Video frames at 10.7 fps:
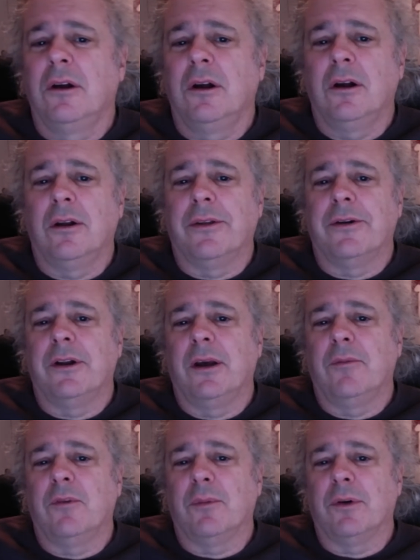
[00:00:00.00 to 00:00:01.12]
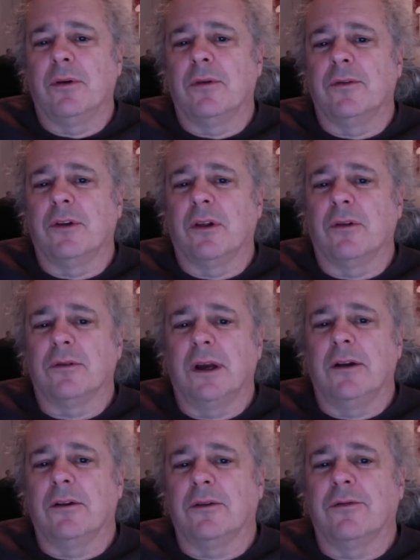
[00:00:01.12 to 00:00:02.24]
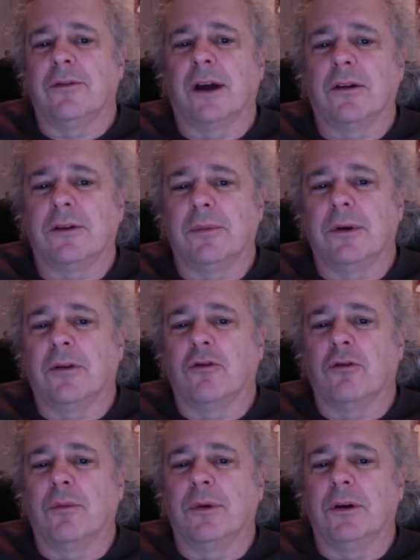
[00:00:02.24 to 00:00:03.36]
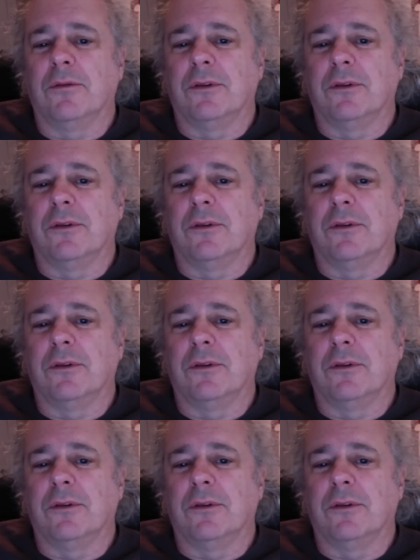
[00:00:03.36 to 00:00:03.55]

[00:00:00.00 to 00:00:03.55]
Their names appear over to the right under faculty pictured above,